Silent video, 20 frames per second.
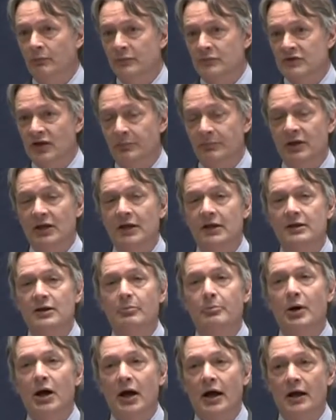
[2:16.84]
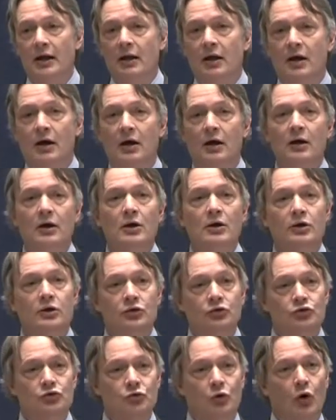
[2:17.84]
something in the bylaw
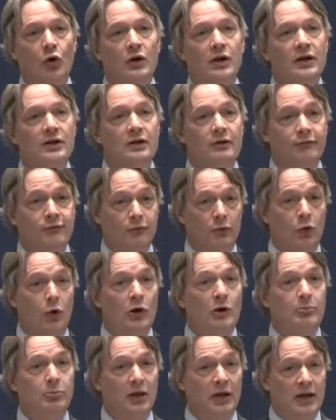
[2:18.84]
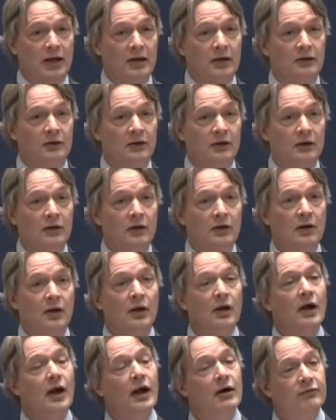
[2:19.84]
controlling the floor plate
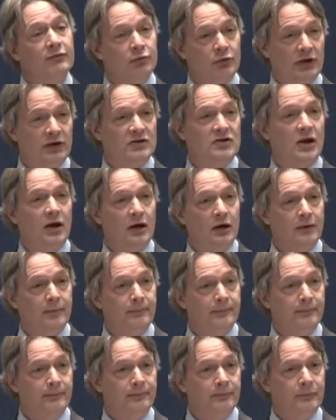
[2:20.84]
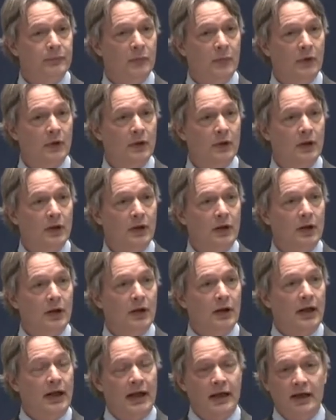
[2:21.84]
of retail.
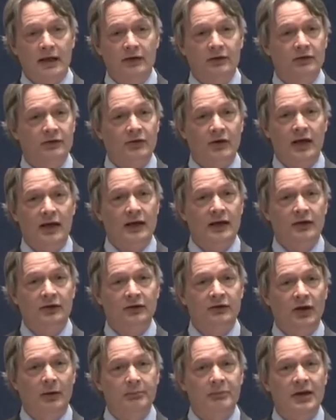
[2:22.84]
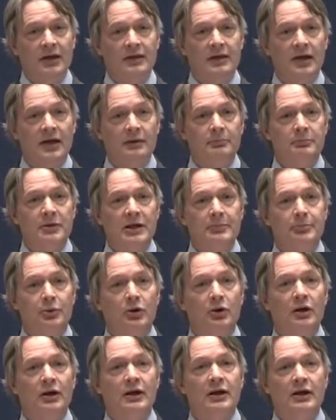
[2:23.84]
It is something that
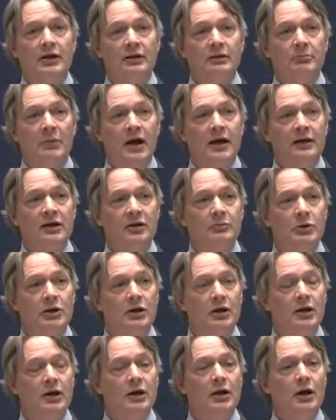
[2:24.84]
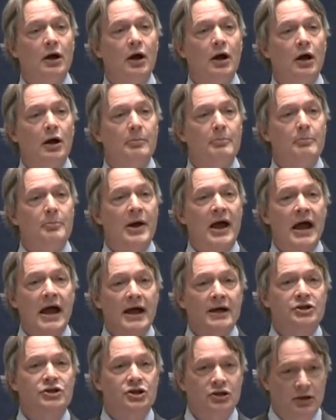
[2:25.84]
people in my community are
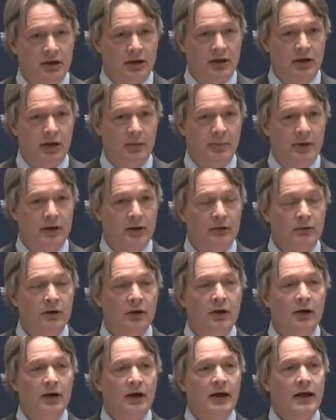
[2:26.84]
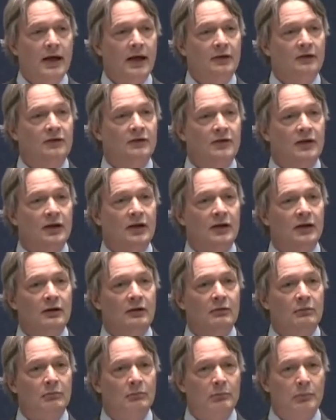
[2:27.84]
passionate about. It's
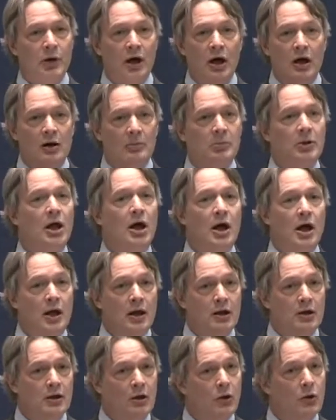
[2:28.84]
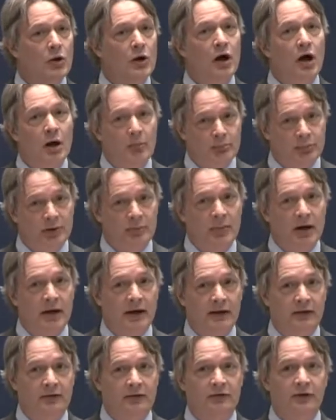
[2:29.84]
the bottom line, no
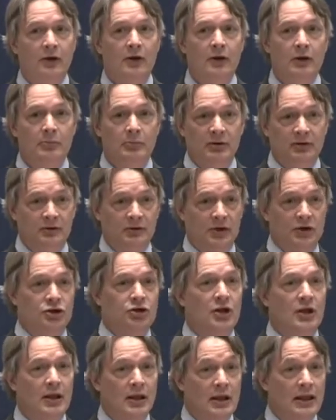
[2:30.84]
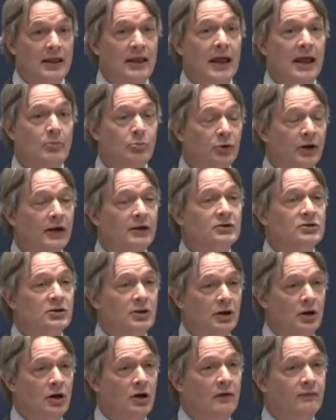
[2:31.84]
compromise position they bring to
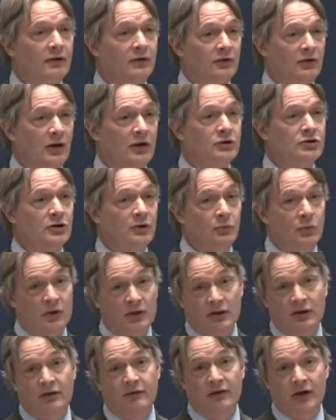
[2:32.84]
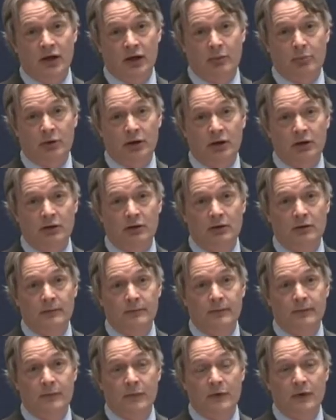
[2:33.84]
the conversation with the developer.
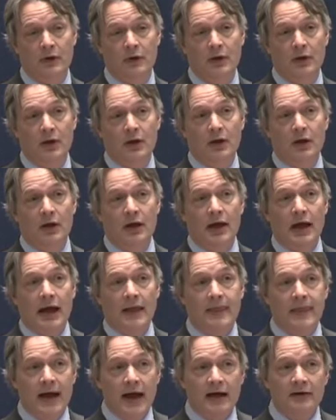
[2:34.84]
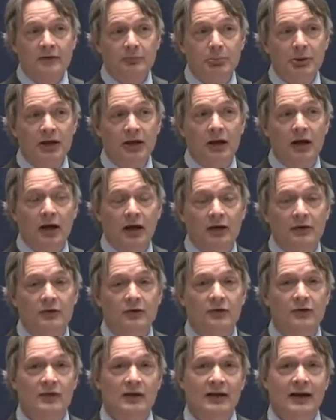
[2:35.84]
And that's
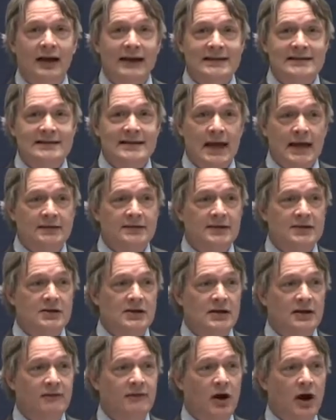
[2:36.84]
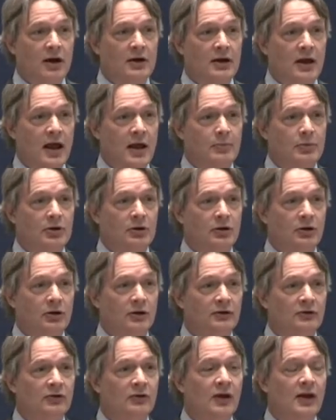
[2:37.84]
because the identity of our
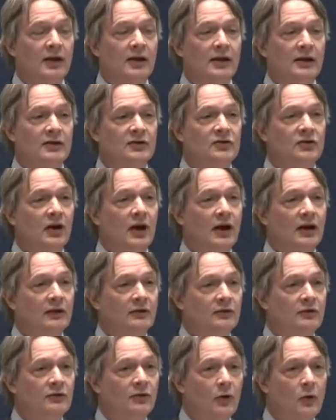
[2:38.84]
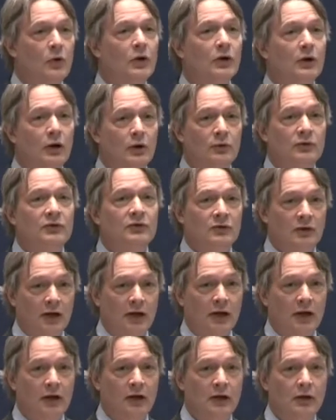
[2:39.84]
neighborhoods is tied so
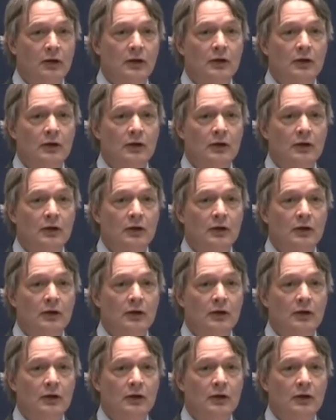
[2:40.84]
closely